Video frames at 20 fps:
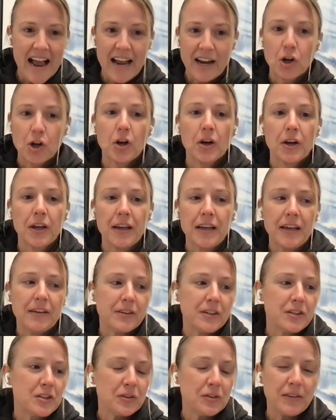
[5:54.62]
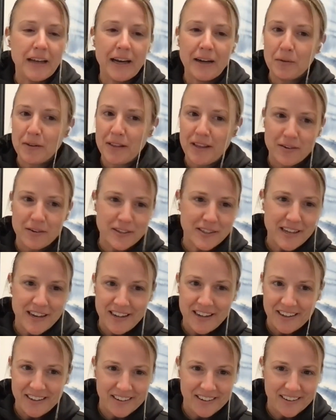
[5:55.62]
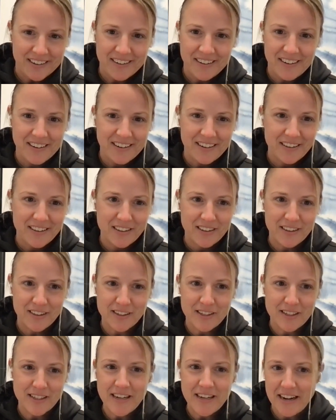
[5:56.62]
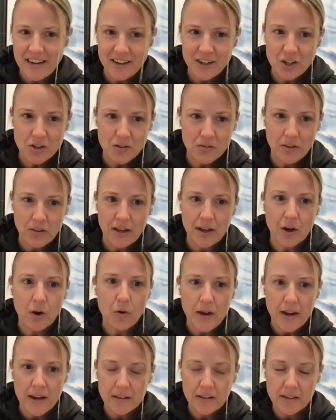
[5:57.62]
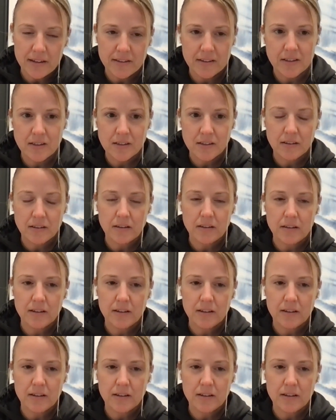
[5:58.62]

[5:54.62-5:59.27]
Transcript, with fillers: I couldn't even do that without setting the stage of like, okay, let's